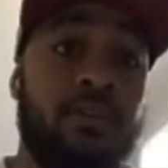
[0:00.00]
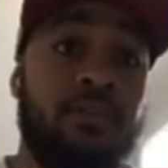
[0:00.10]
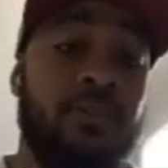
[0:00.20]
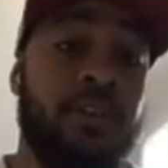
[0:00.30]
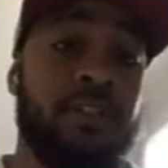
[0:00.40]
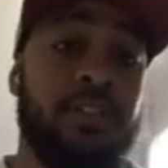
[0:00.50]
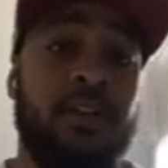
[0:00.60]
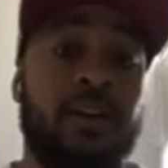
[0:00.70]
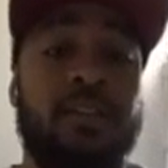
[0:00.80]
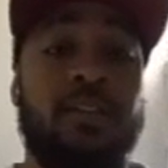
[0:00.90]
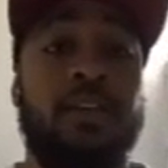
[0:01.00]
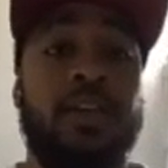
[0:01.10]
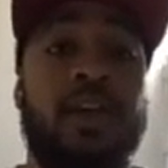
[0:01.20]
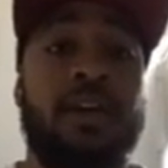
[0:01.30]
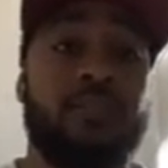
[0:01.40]
in front of Shawn than he
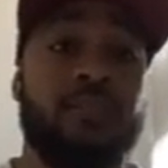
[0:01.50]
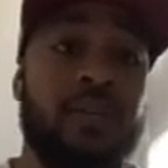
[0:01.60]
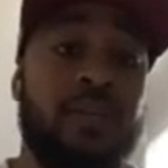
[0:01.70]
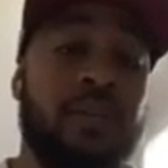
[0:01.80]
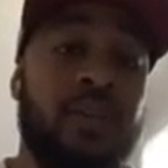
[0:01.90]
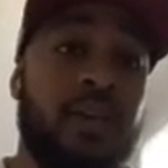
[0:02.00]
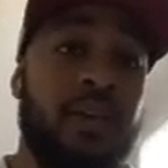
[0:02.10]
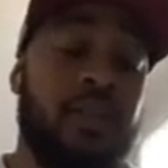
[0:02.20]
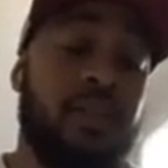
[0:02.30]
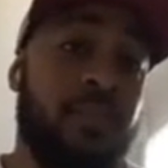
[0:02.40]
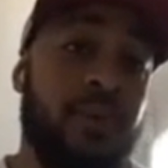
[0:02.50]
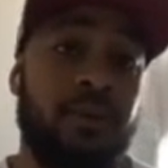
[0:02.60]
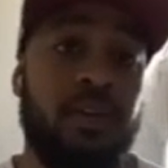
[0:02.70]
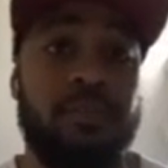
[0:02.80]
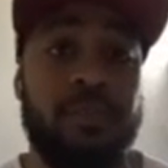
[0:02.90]
has been in the
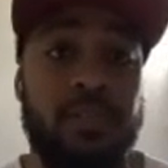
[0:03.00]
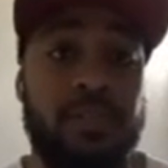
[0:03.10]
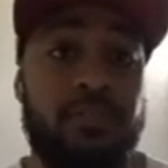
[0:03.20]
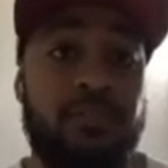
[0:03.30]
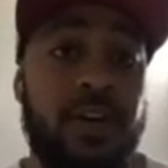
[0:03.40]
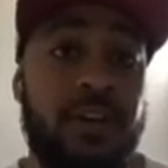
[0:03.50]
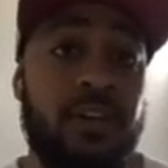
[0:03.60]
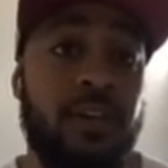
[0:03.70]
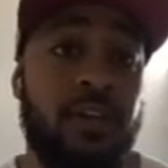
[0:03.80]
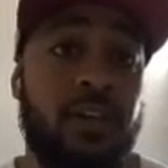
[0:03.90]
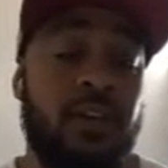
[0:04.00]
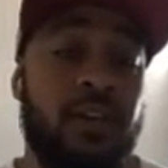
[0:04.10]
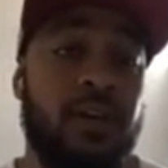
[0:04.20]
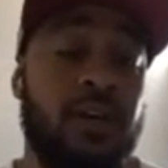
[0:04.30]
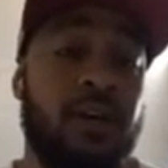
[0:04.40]
build-up to this fight.
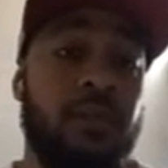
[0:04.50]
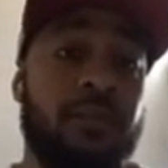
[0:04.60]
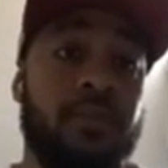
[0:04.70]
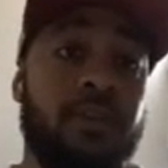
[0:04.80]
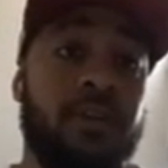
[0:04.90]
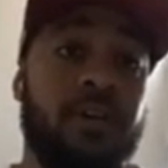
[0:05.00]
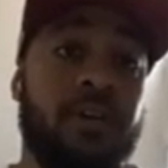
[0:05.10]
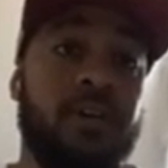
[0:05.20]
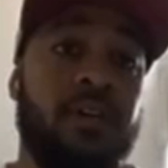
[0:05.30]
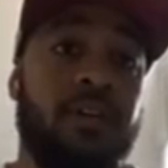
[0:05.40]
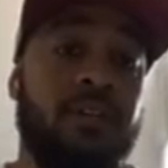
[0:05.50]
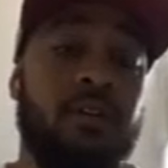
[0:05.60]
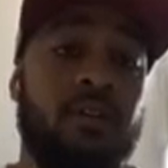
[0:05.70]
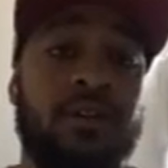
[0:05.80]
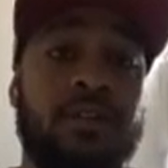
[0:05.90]
Um, uh, you
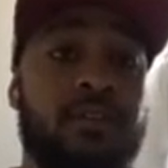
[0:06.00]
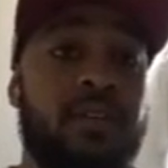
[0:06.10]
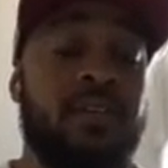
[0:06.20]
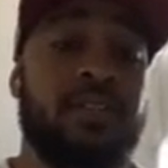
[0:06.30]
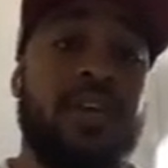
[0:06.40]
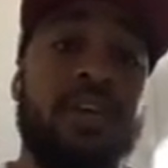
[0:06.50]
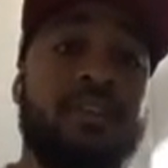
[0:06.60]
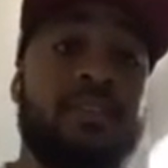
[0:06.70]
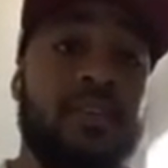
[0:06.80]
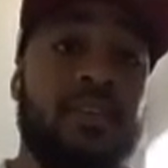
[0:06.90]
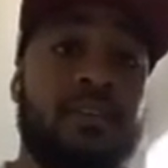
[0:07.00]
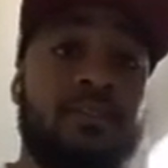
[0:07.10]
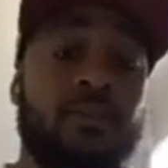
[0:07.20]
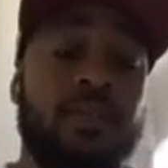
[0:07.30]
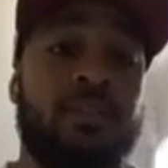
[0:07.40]
know, he's he said his
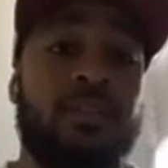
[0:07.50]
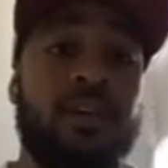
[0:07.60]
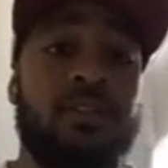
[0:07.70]
things when he's done